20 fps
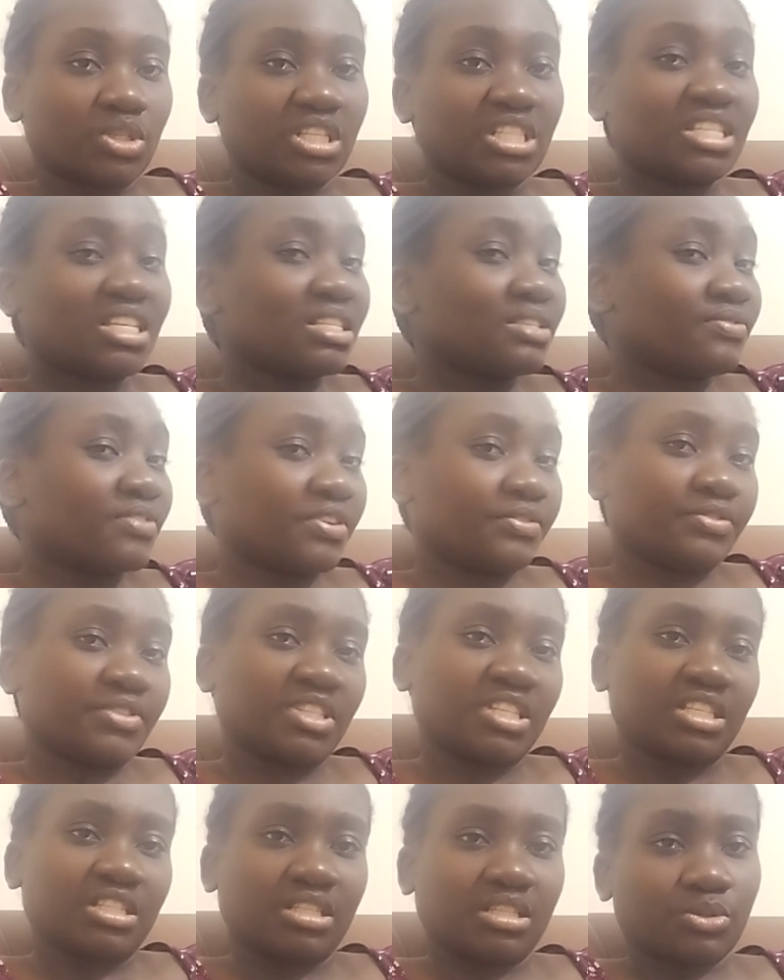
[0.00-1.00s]
has 5
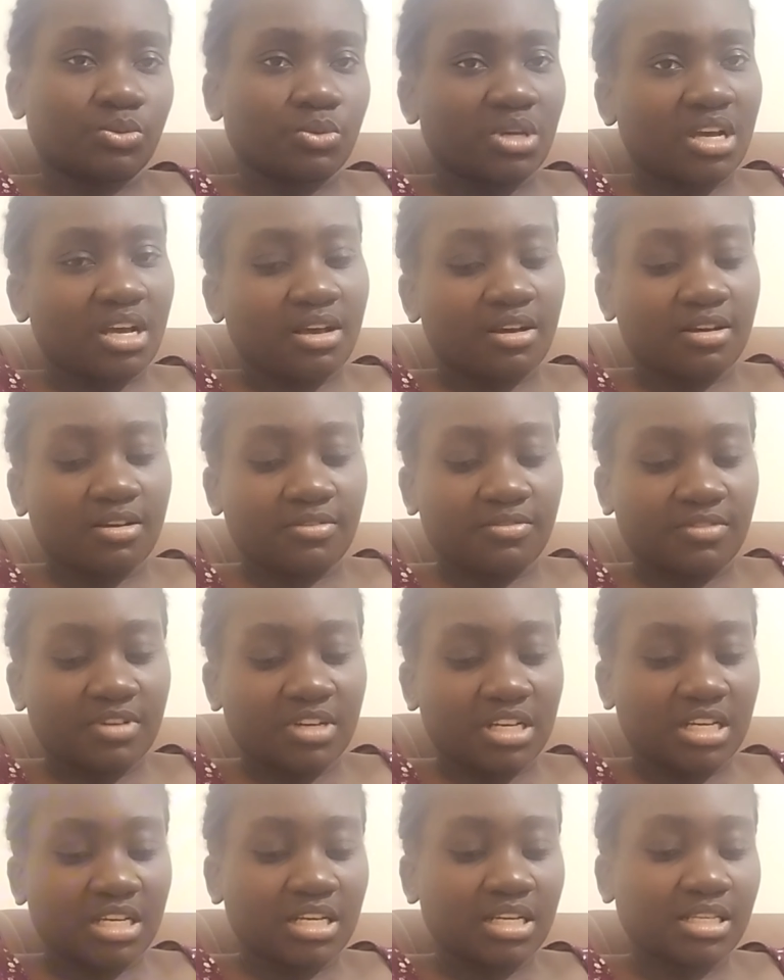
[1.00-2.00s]
stages. We have
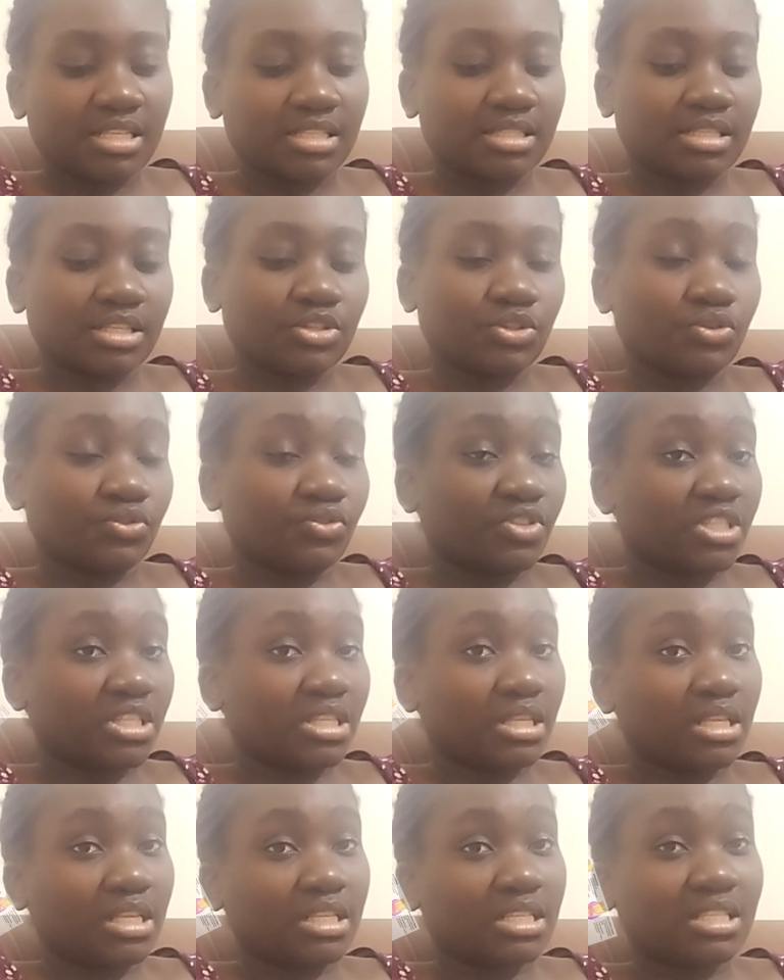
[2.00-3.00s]
stage
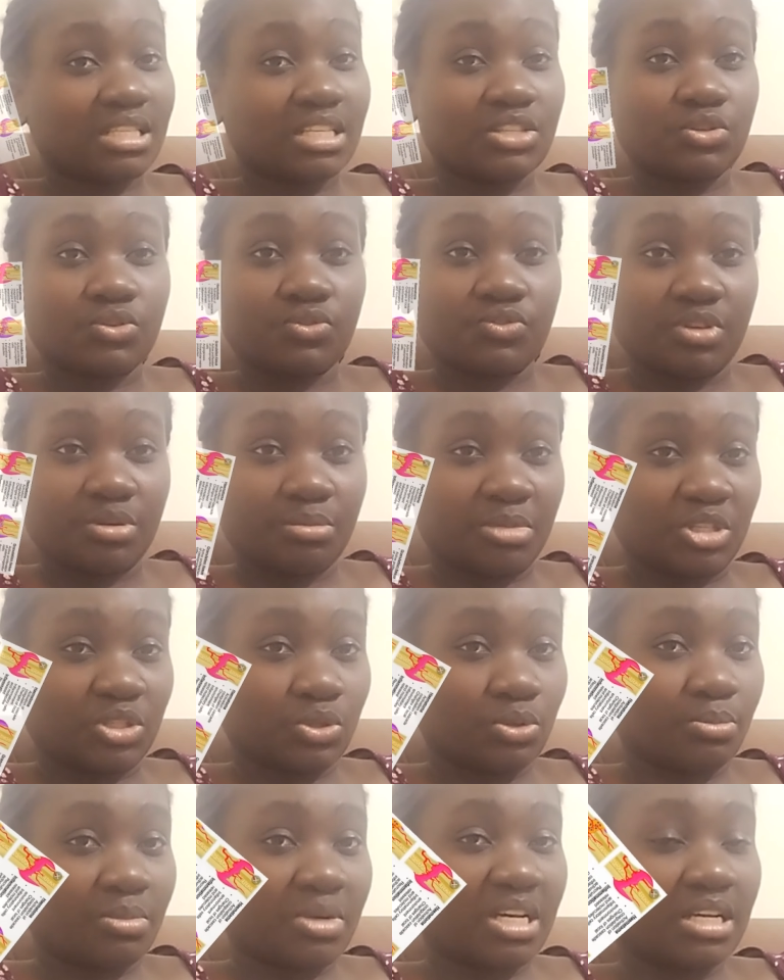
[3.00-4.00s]
of
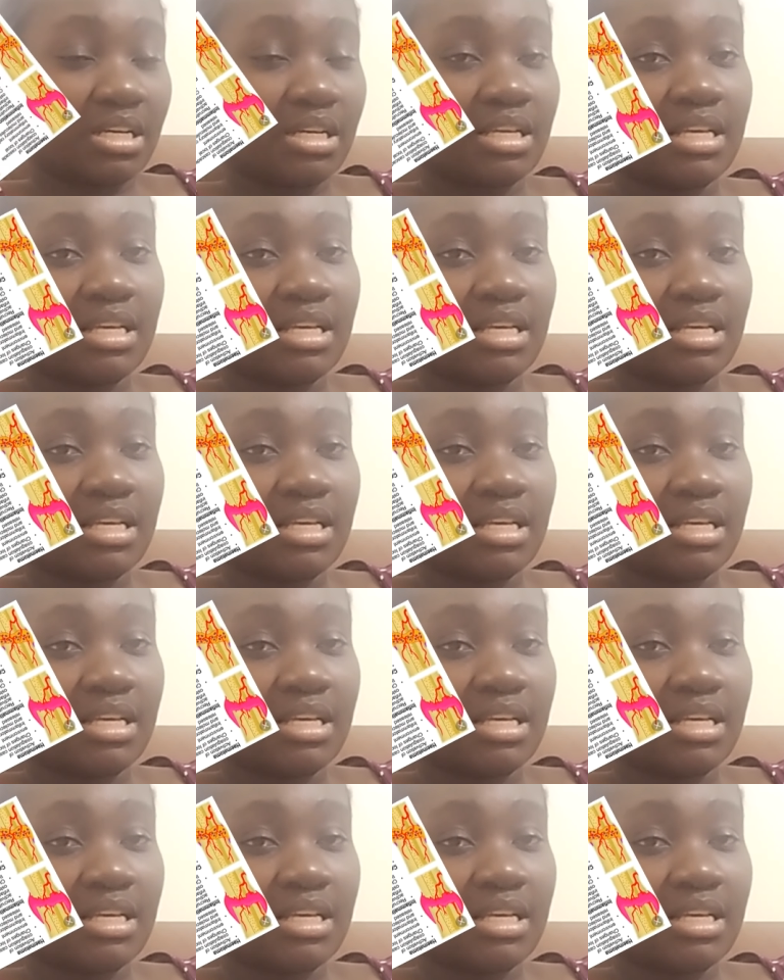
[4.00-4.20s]
hematoma,